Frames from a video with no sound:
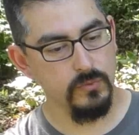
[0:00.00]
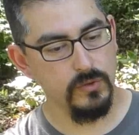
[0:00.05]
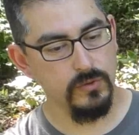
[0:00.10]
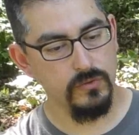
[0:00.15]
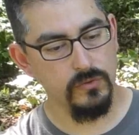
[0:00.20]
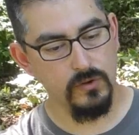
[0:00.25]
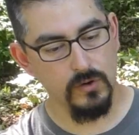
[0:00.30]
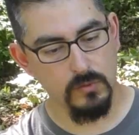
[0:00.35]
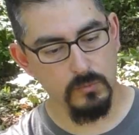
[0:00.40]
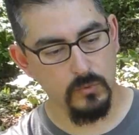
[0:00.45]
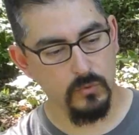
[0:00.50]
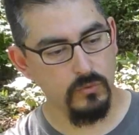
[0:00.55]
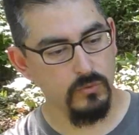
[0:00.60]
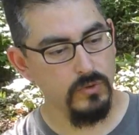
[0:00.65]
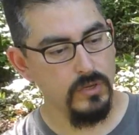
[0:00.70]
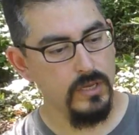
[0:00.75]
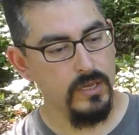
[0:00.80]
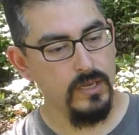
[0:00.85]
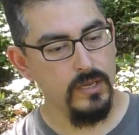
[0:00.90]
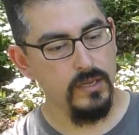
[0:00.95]
with thermal
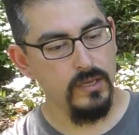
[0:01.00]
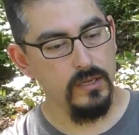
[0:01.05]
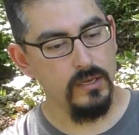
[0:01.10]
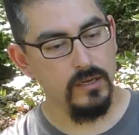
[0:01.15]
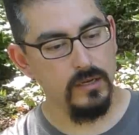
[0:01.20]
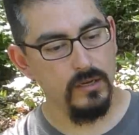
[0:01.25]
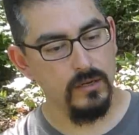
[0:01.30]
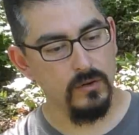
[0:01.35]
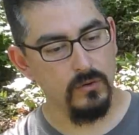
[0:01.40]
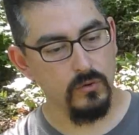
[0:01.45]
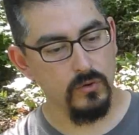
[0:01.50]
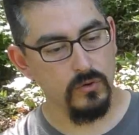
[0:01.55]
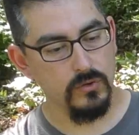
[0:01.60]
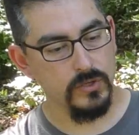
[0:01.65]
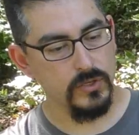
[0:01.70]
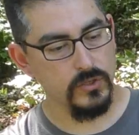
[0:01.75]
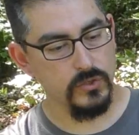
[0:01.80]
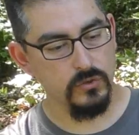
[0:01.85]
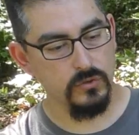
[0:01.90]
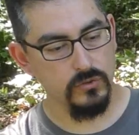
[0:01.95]
or
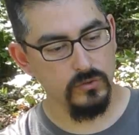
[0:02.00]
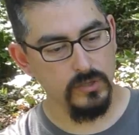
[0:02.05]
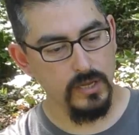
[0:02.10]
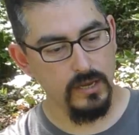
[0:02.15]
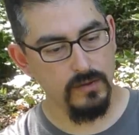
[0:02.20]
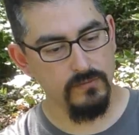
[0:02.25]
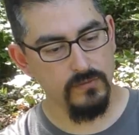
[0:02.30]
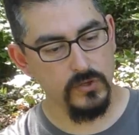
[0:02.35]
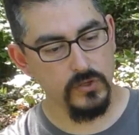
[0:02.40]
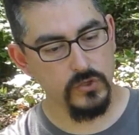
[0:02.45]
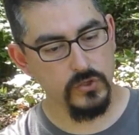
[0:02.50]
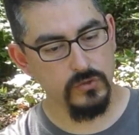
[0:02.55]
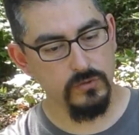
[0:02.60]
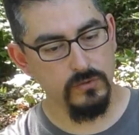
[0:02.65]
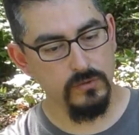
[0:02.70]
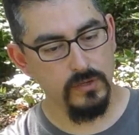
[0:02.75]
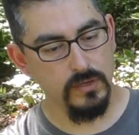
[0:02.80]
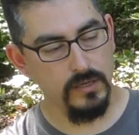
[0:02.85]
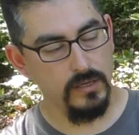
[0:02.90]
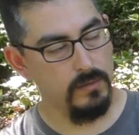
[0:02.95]
digital night
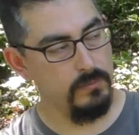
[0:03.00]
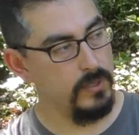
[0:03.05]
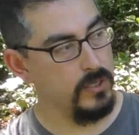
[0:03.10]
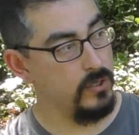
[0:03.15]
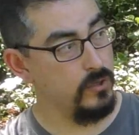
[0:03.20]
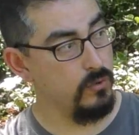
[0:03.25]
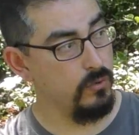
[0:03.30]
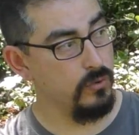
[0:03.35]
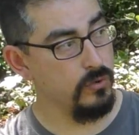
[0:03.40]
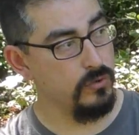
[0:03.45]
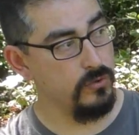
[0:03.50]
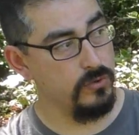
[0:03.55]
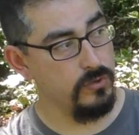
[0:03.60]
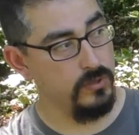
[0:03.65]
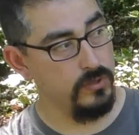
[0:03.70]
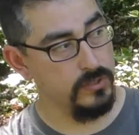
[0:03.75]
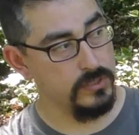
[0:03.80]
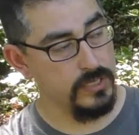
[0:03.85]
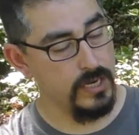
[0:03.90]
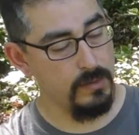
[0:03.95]
vision, but in order
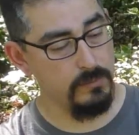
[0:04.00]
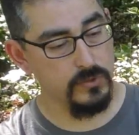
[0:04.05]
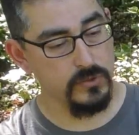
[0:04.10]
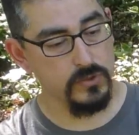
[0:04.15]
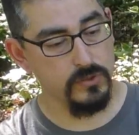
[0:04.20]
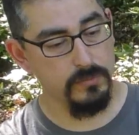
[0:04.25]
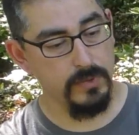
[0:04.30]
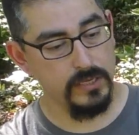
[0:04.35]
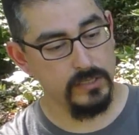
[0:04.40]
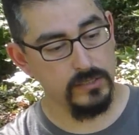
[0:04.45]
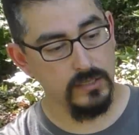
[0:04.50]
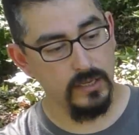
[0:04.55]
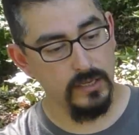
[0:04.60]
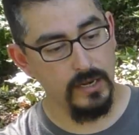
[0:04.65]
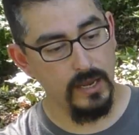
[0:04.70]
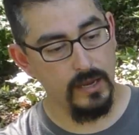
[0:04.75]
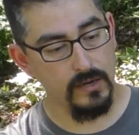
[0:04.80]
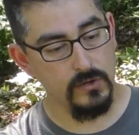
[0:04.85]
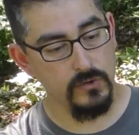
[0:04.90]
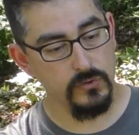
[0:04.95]
to establish the baseline
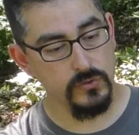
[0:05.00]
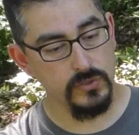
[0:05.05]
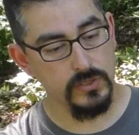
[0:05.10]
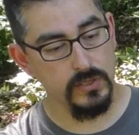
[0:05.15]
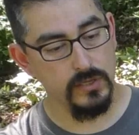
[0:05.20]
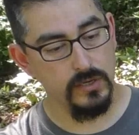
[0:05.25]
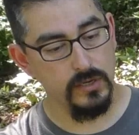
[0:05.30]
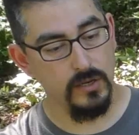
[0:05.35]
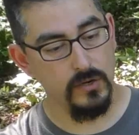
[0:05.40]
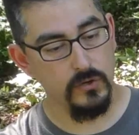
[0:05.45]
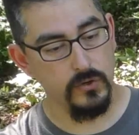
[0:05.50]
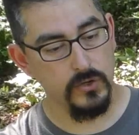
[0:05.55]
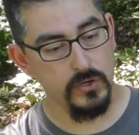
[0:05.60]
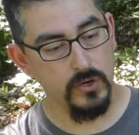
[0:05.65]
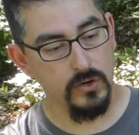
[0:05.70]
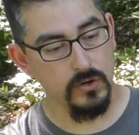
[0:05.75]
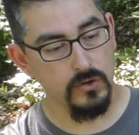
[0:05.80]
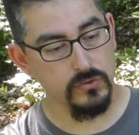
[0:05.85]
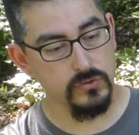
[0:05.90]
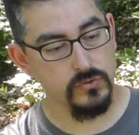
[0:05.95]
accuracy at 100
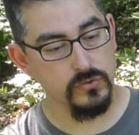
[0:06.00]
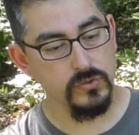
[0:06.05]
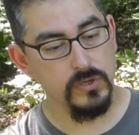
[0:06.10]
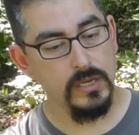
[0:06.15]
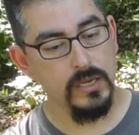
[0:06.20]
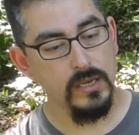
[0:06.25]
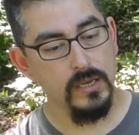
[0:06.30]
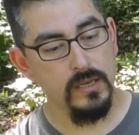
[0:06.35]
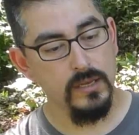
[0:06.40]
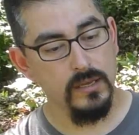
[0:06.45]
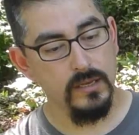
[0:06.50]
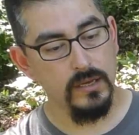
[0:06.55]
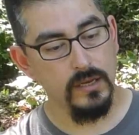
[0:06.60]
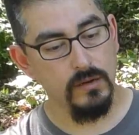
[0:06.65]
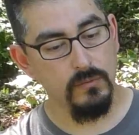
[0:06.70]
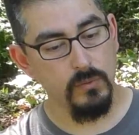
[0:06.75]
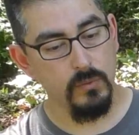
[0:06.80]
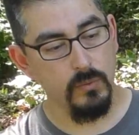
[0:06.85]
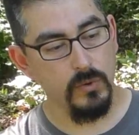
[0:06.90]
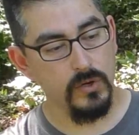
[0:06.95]
yards,
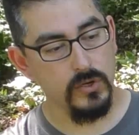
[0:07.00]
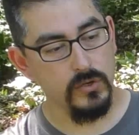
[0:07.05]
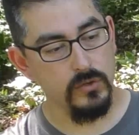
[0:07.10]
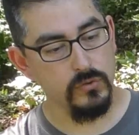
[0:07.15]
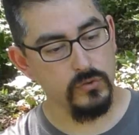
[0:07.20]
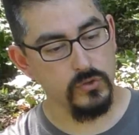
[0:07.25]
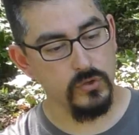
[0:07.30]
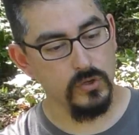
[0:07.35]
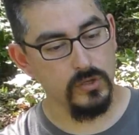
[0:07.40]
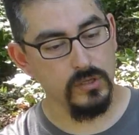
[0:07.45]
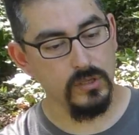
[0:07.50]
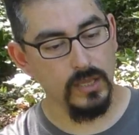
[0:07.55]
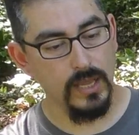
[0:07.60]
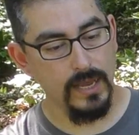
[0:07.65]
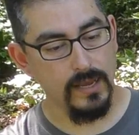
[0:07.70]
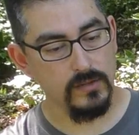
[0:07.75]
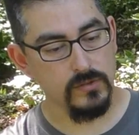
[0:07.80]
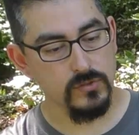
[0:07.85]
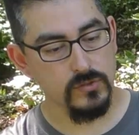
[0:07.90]
we want to use good glass.